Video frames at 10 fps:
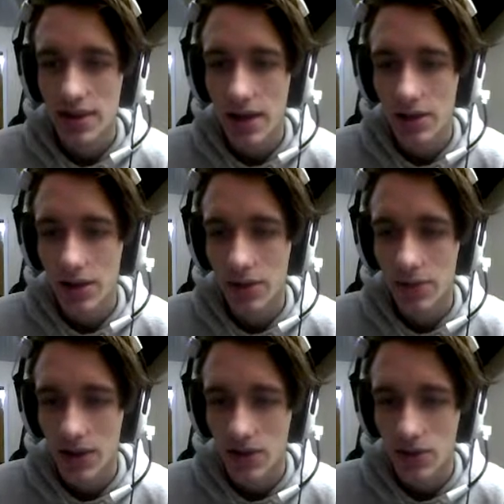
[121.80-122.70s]
down here?
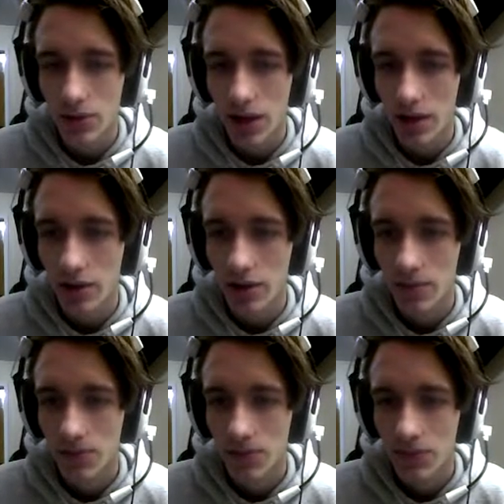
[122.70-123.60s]
That's okay.
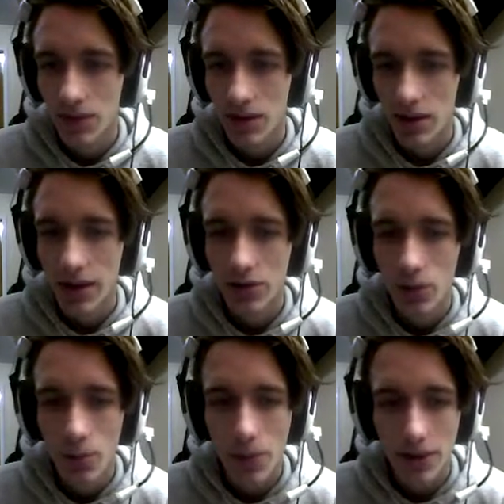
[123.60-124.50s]
Ain't
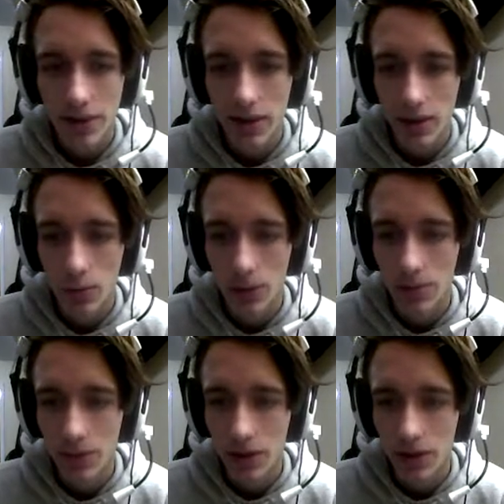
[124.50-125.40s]
no party like a
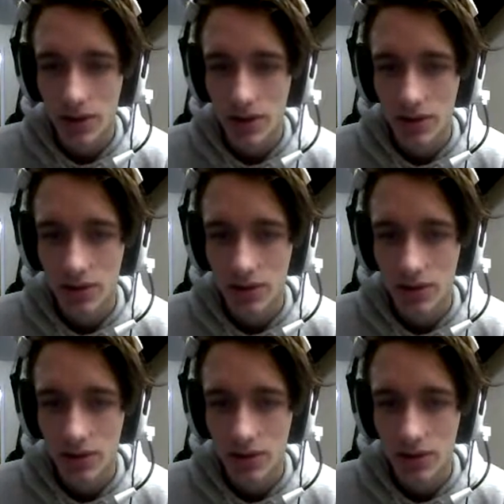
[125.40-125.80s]
wind party.